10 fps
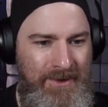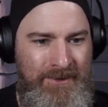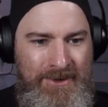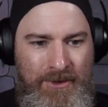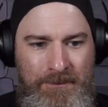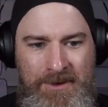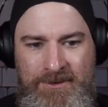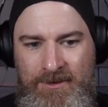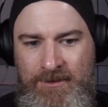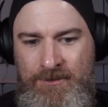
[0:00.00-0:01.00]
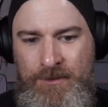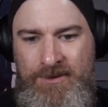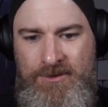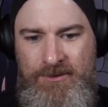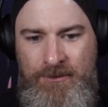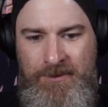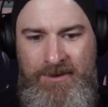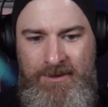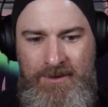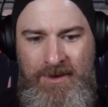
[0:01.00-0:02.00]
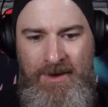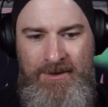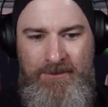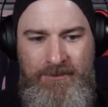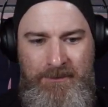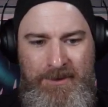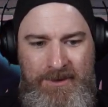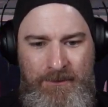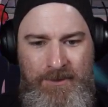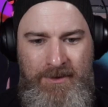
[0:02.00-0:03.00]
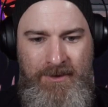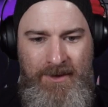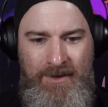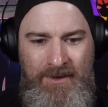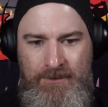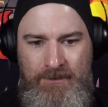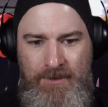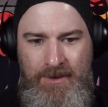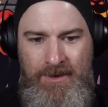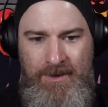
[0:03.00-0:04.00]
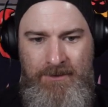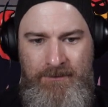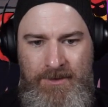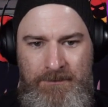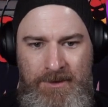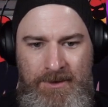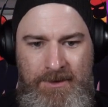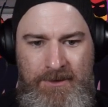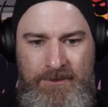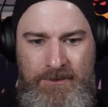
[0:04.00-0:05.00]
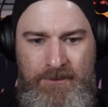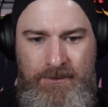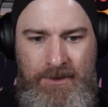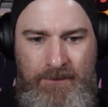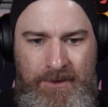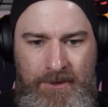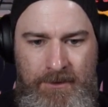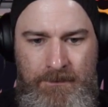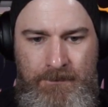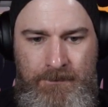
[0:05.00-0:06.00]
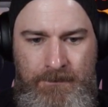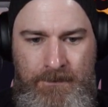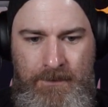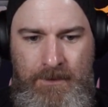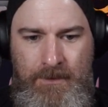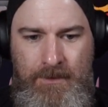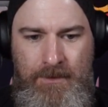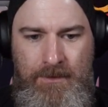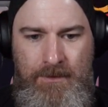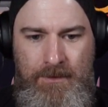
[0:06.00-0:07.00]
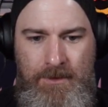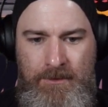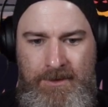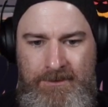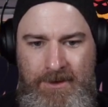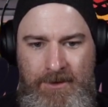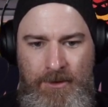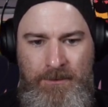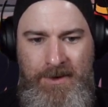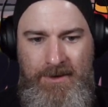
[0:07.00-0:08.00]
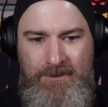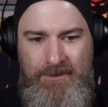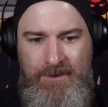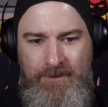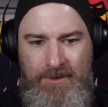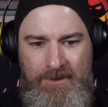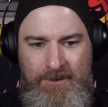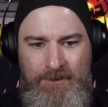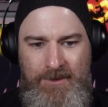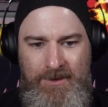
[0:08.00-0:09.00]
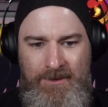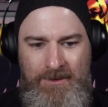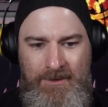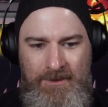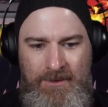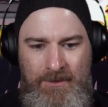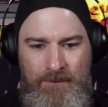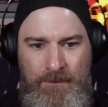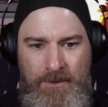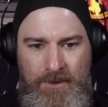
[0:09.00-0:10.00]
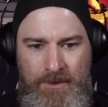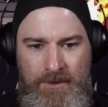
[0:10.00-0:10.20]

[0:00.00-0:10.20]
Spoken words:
Neon Abyss on Twitch, you'll be kind of familiar with that. Do I have the ability to... There we go. Oh yes, that knockback is definitely doing work.